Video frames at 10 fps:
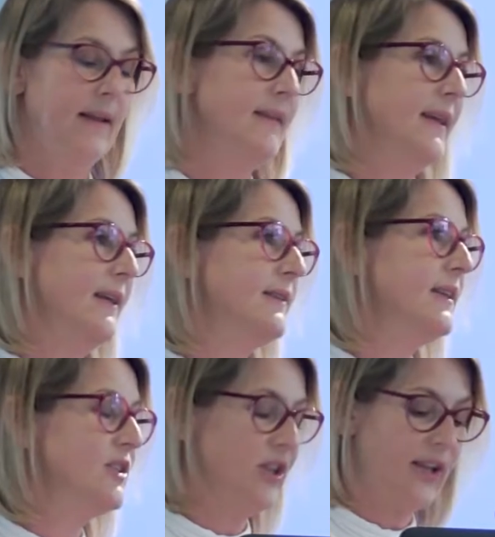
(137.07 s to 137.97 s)
the
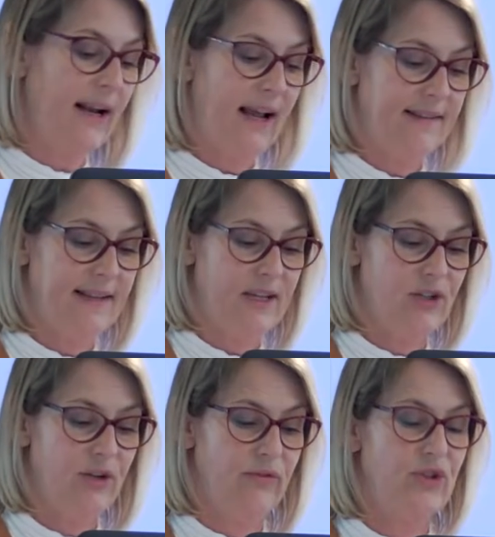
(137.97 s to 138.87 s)

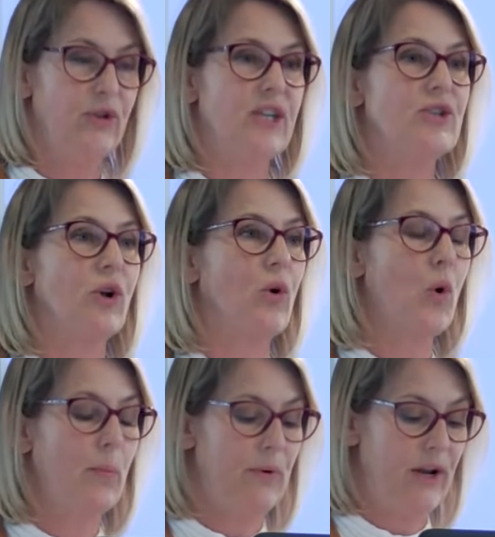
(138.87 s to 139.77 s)
digitalization of judicial
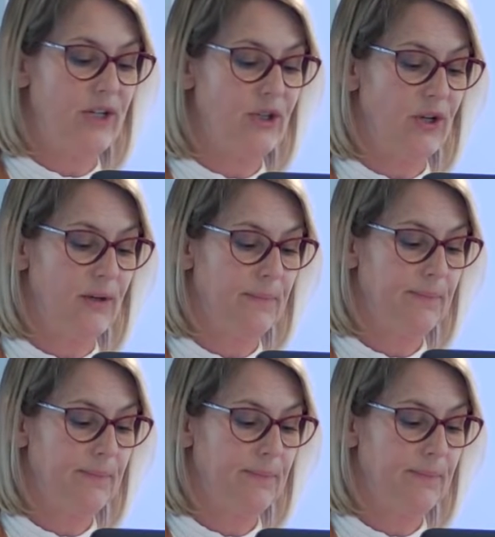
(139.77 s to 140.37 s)
cooperation.